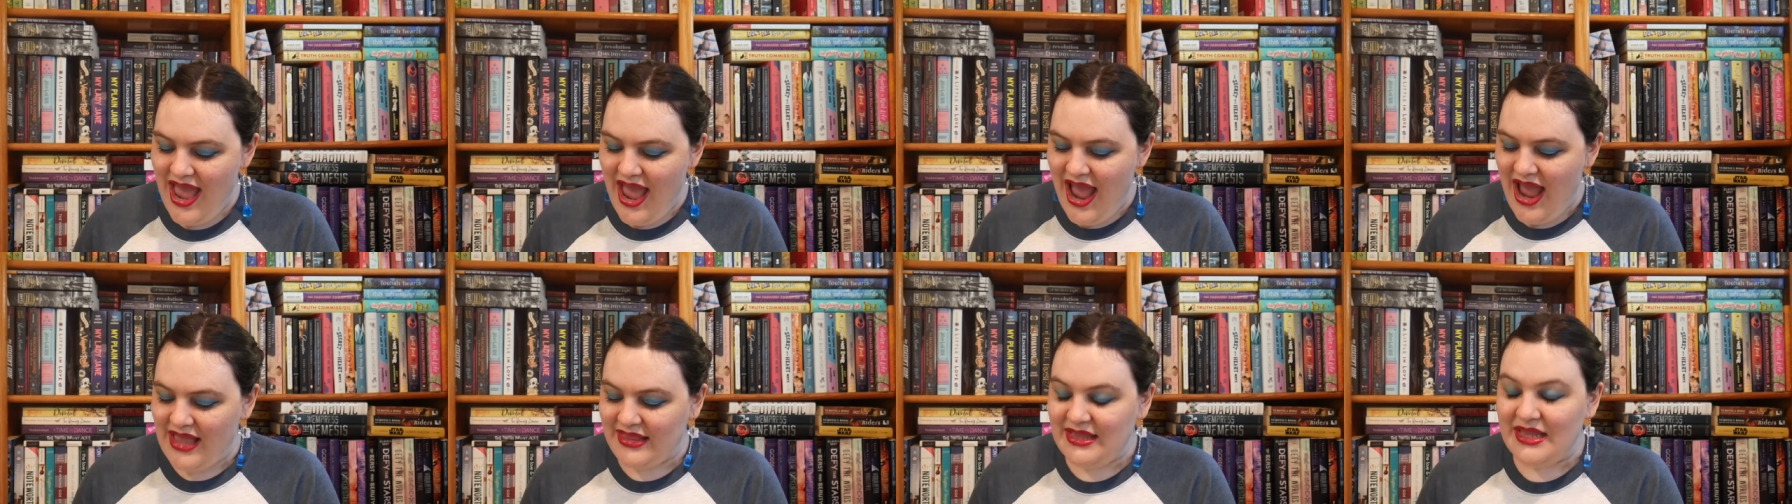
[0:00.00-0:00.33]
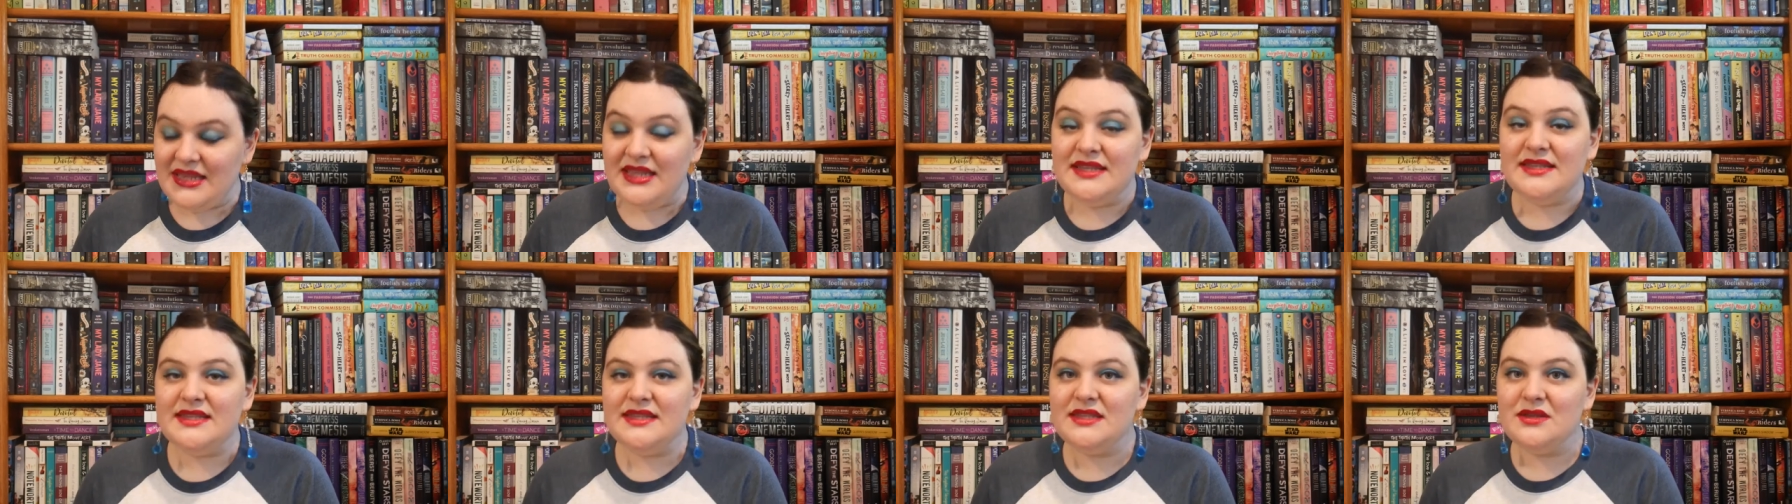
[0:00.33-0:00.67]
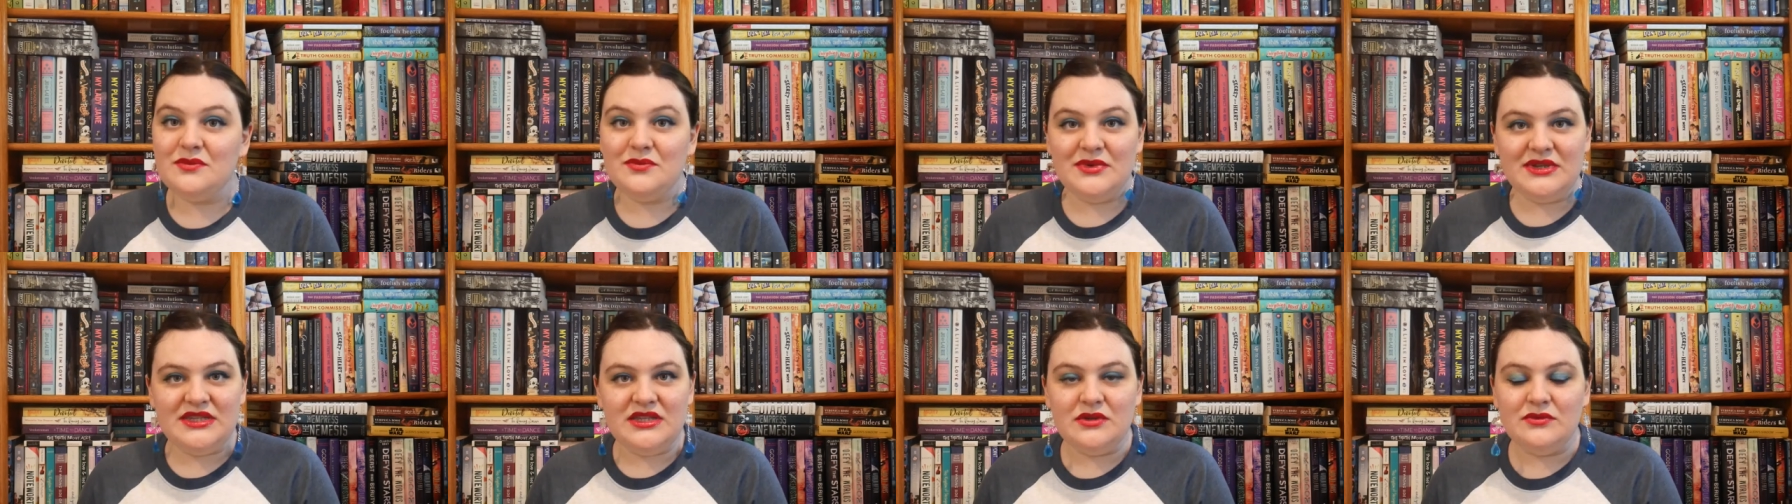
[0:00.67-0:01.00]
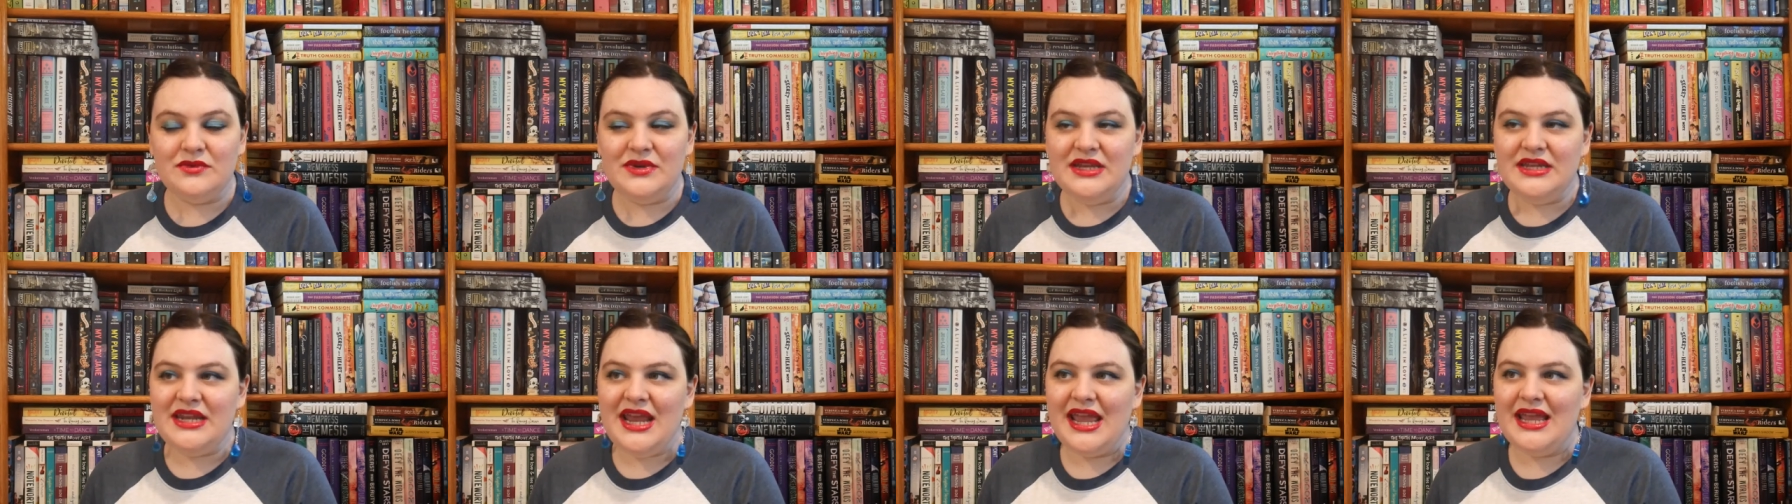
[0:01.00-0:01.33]
And then this is a recent
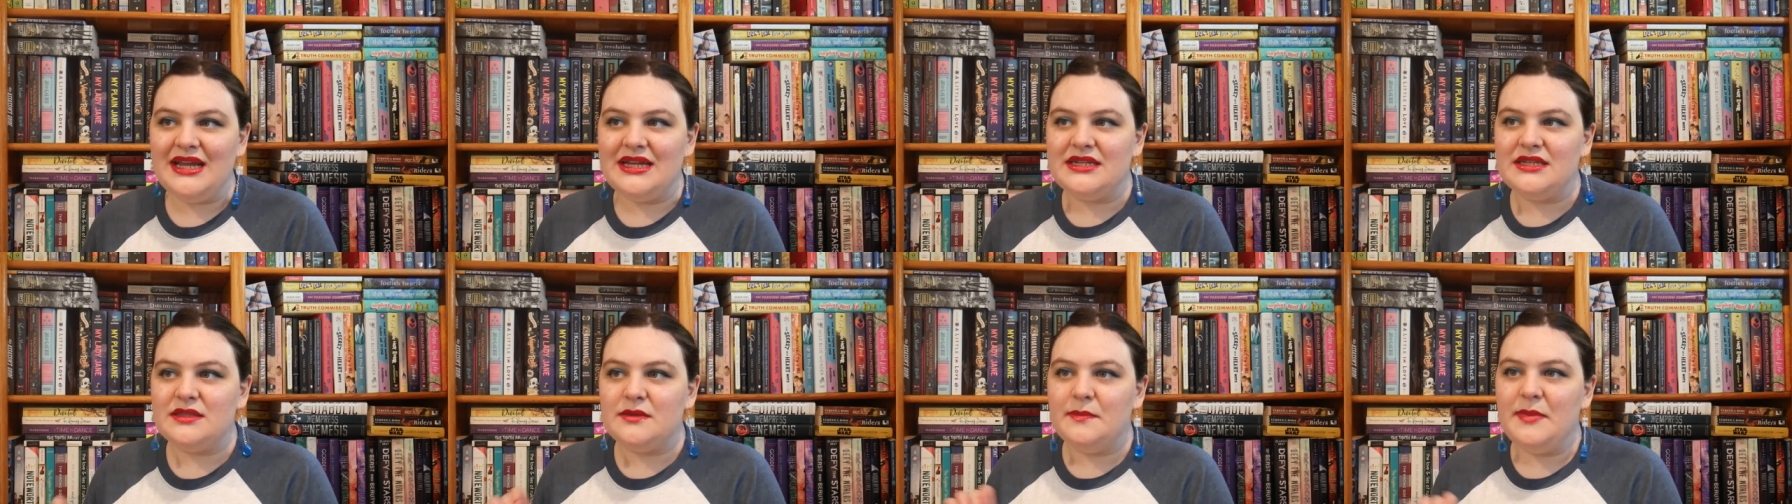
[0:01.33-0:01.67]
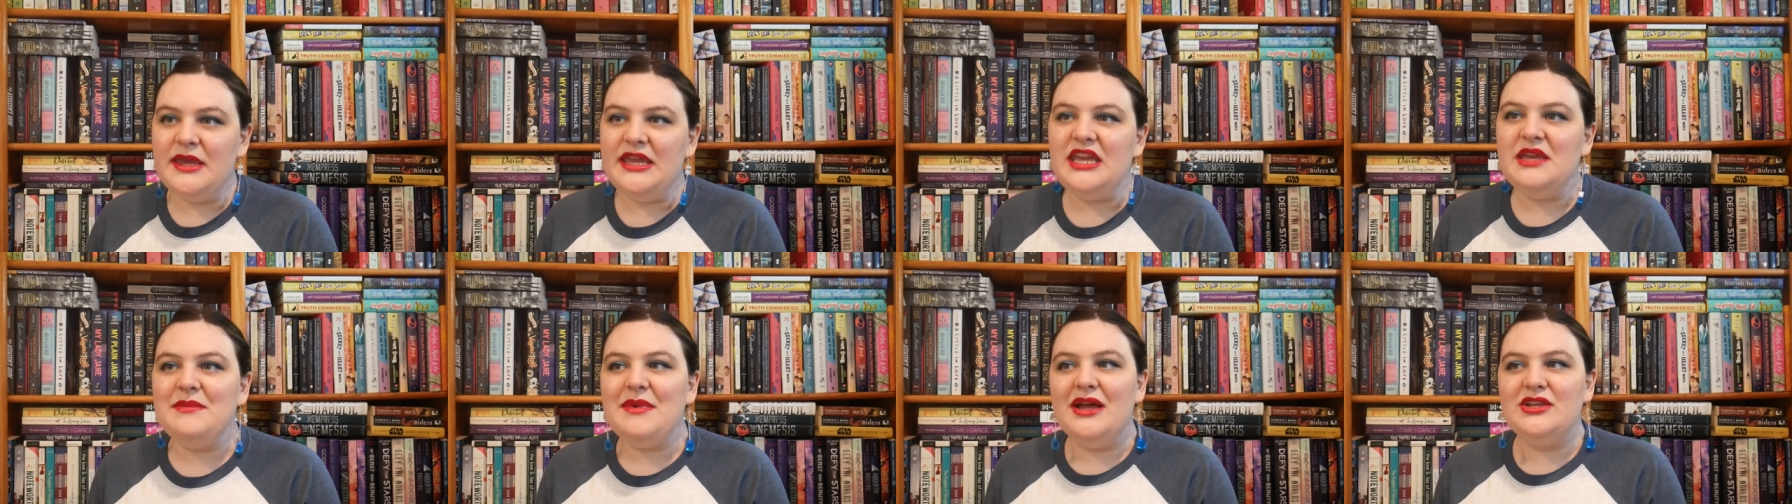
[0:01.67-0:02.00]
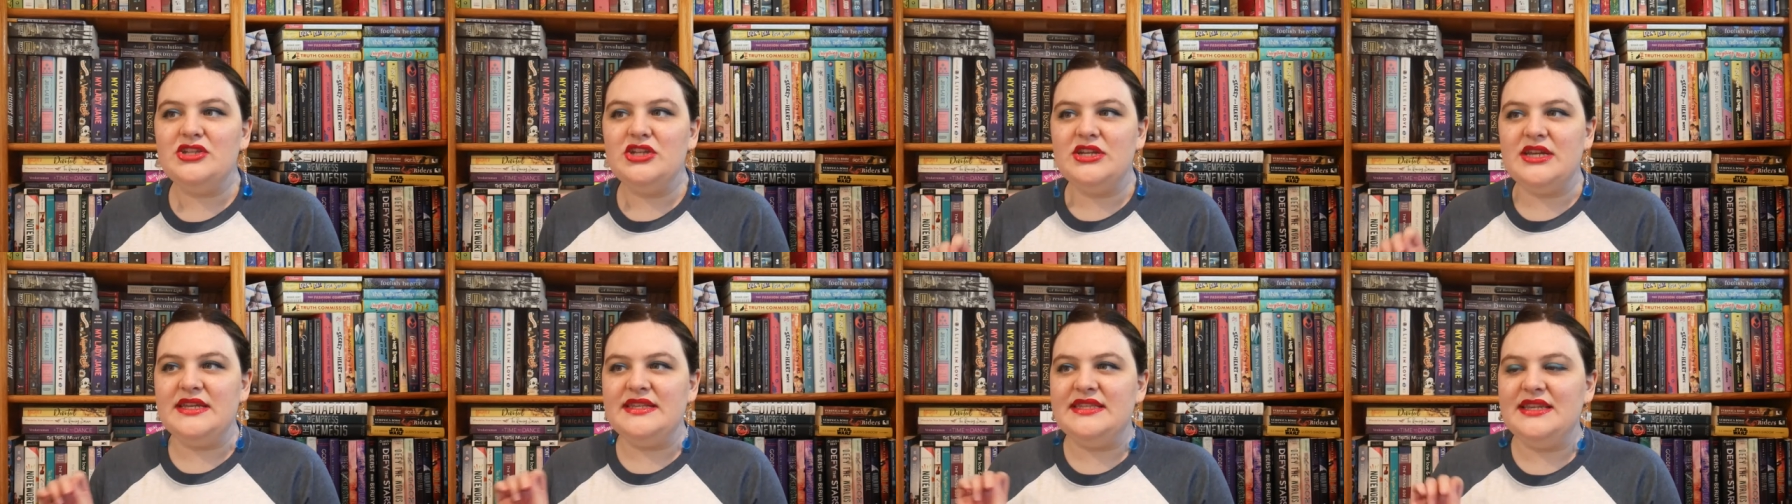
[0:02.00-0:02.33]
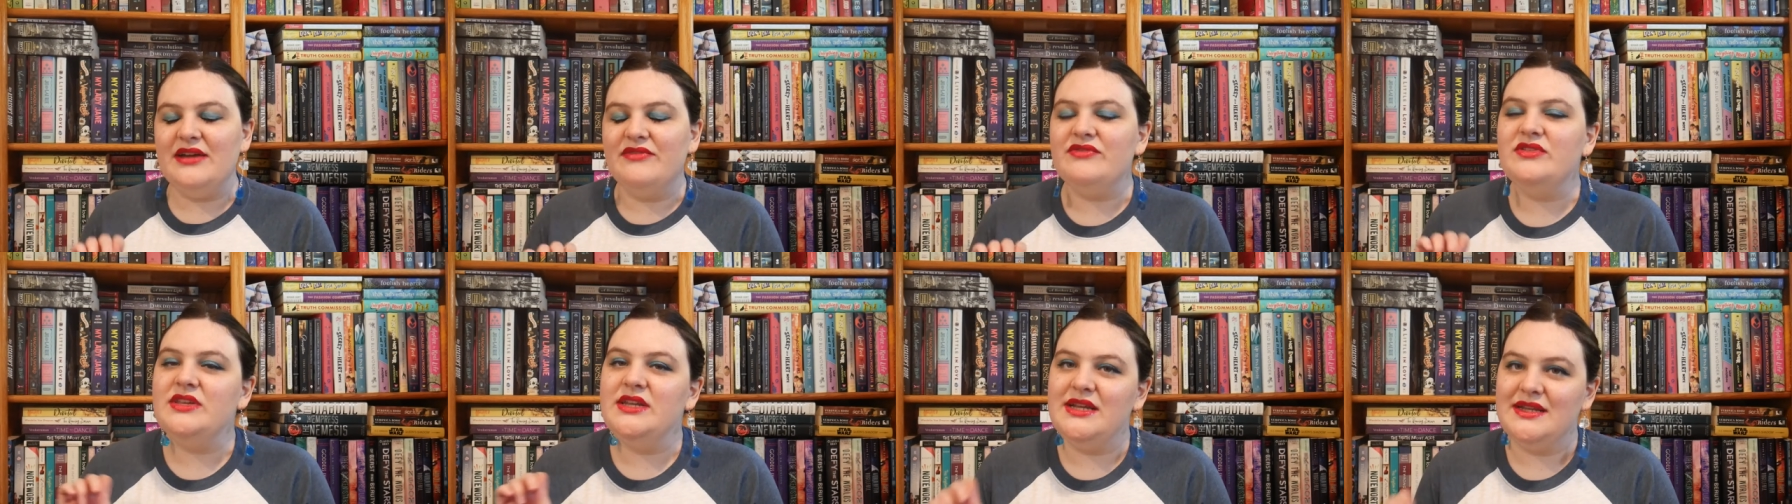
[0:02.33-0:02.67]
read and The Baking Magic is
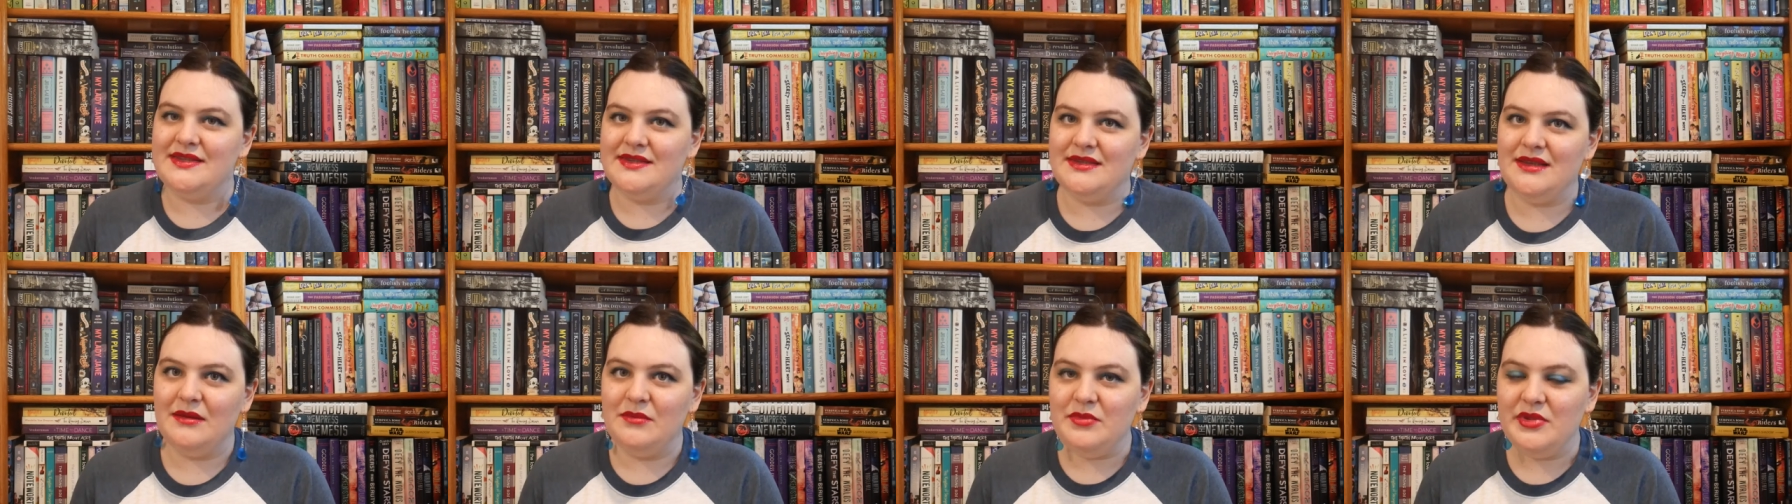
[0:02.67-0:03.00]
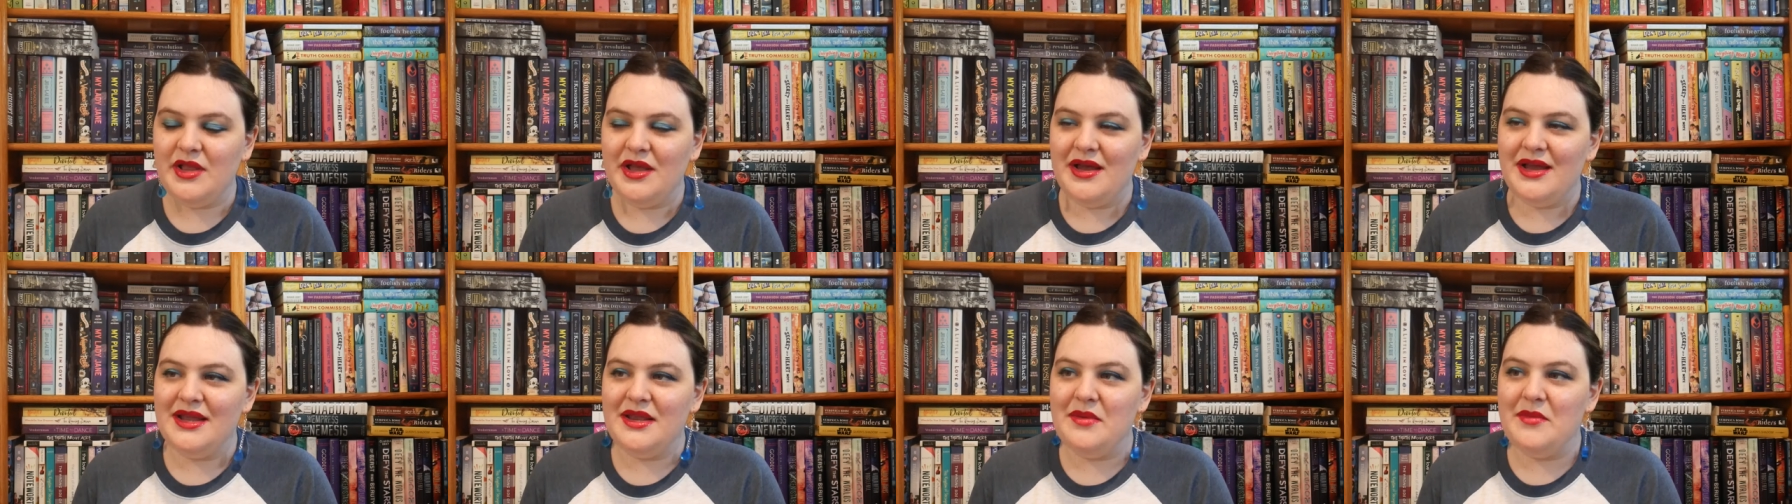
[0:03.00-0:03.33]
definitely a subplot,